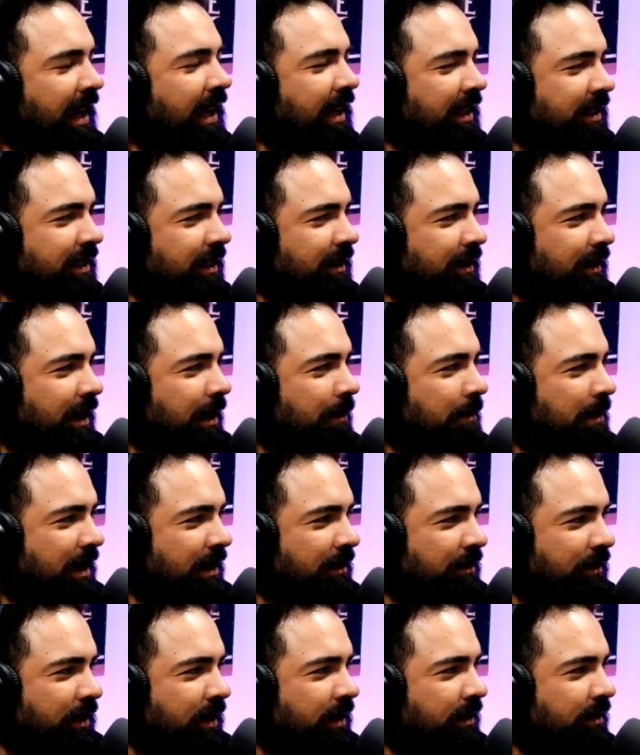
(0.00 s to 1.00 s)
thing to
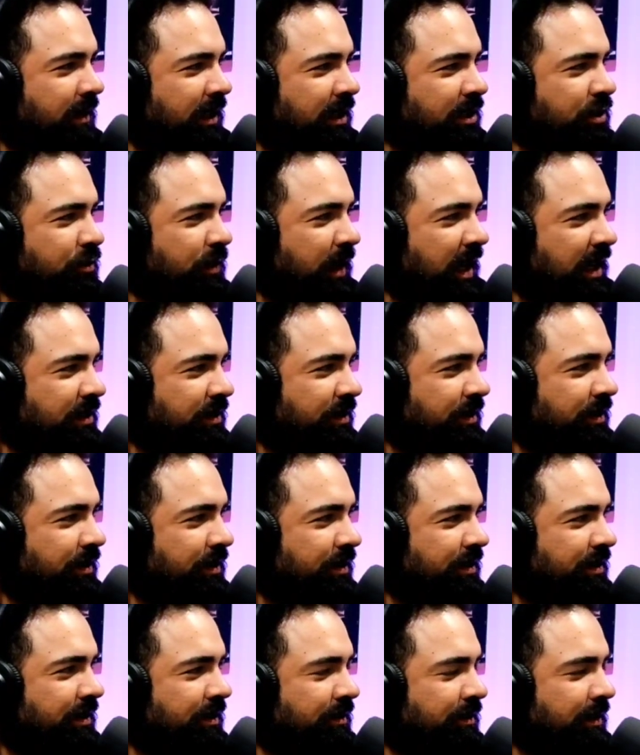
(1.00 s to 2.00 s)
be in front of like
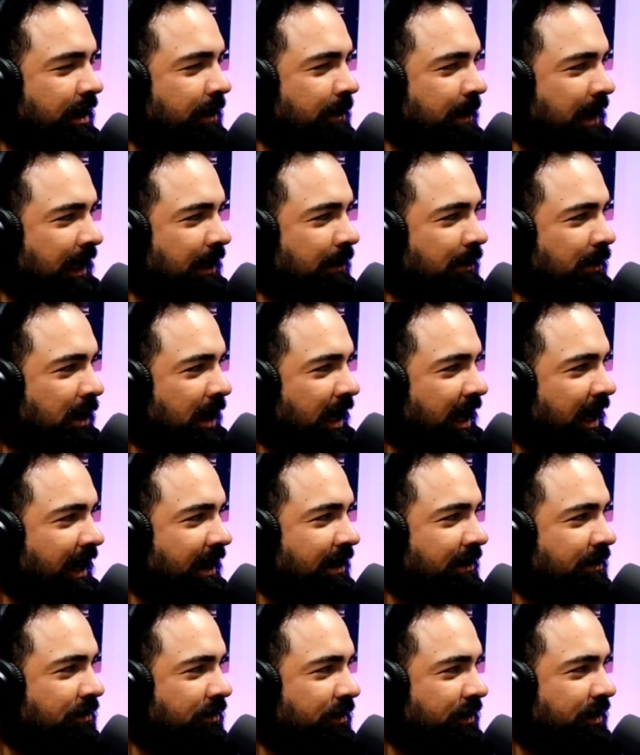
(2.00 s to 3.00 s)
strangers to try and make them
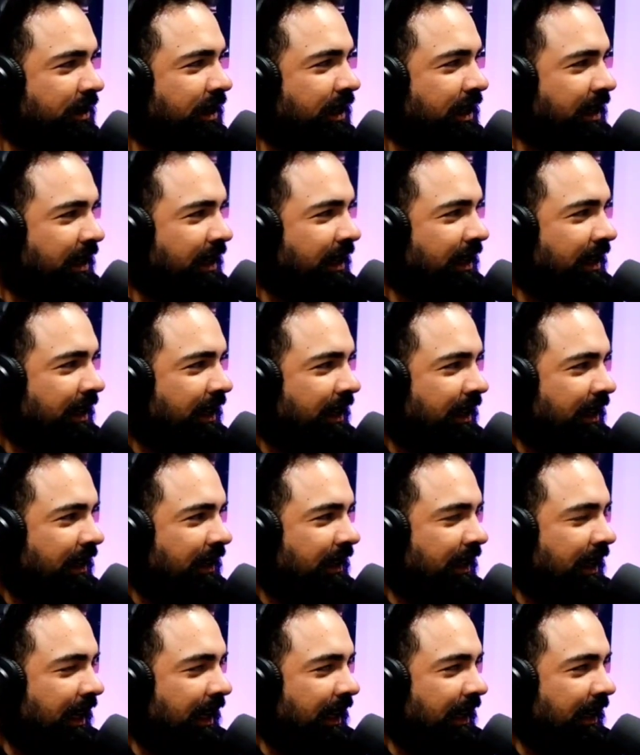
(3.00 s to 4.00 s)
laugh. It's
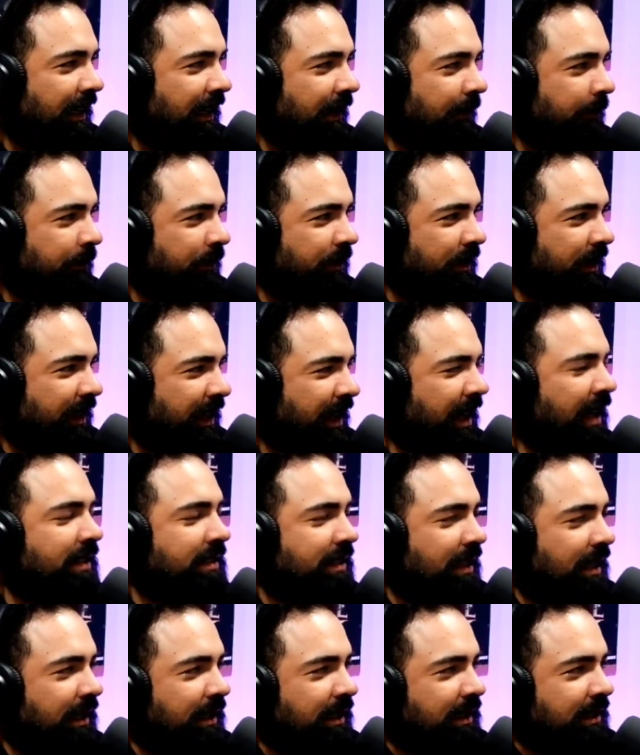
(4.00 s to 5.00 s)
like yeah.
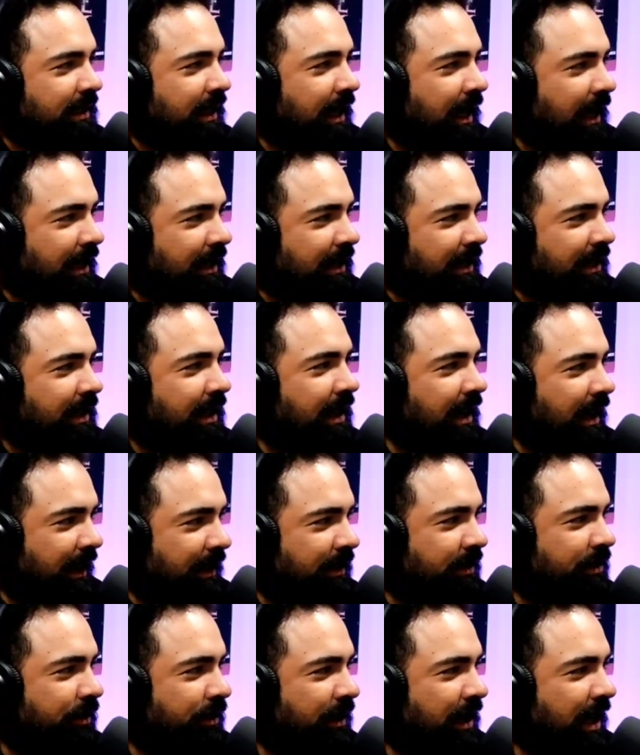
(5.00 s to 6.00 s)

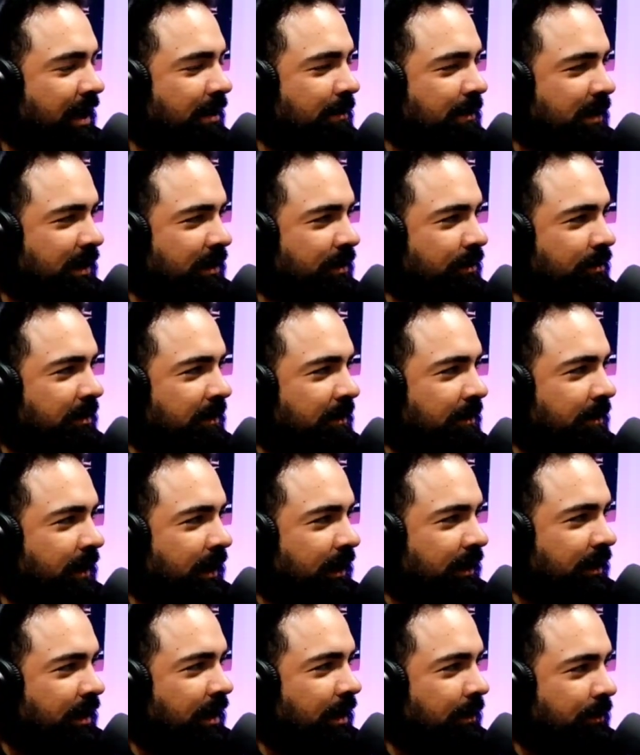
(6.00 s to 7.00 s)
So you got to be a little bit
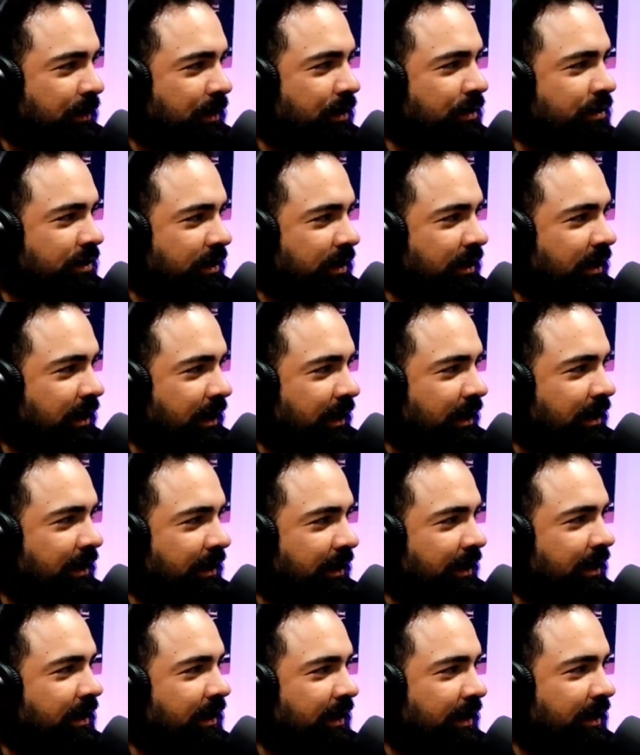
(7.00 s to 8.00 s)
fucked up
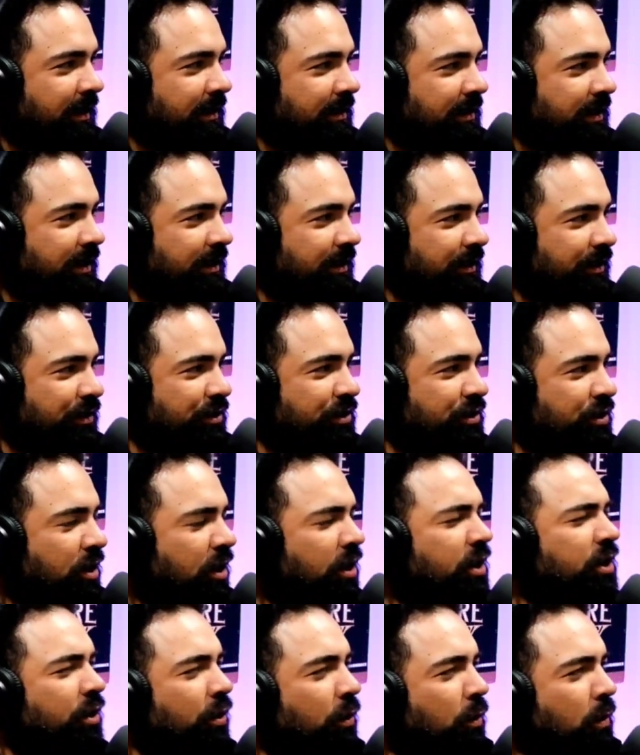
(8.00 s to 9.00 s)
usually to
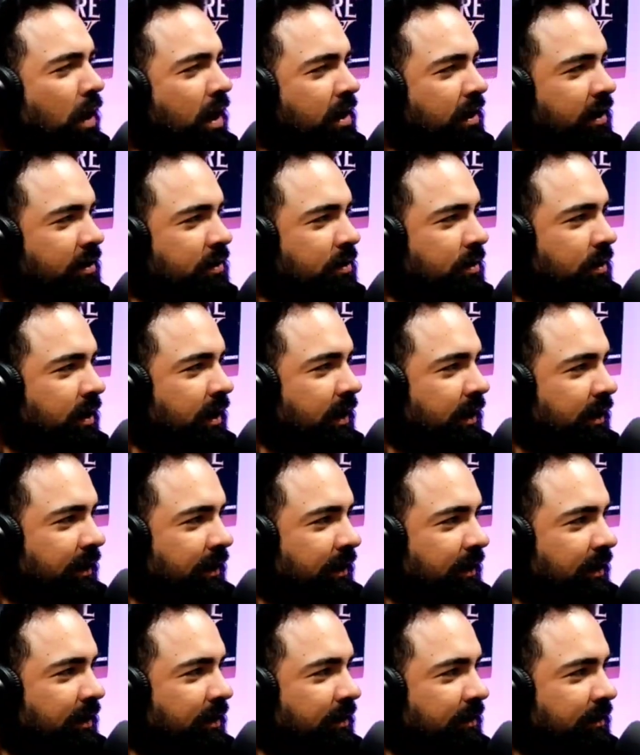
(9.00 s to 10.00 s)
start it or want to do
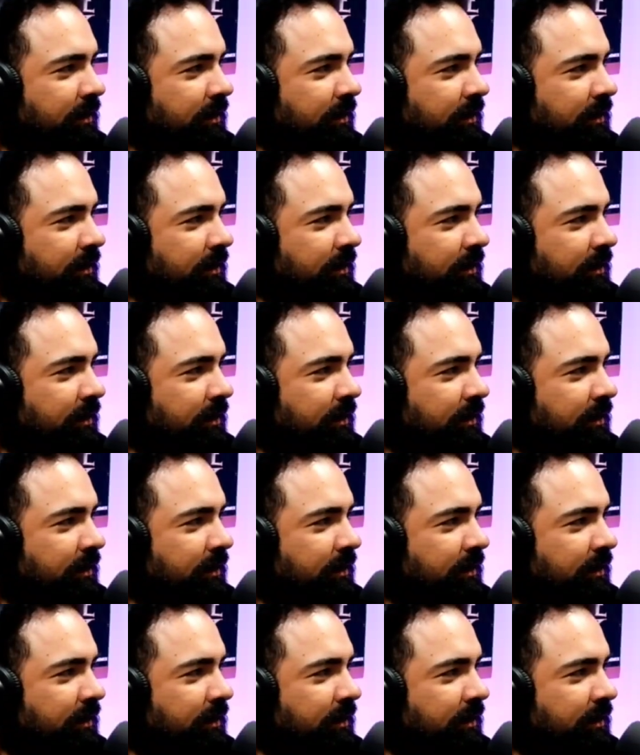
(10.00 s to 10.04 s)
it. You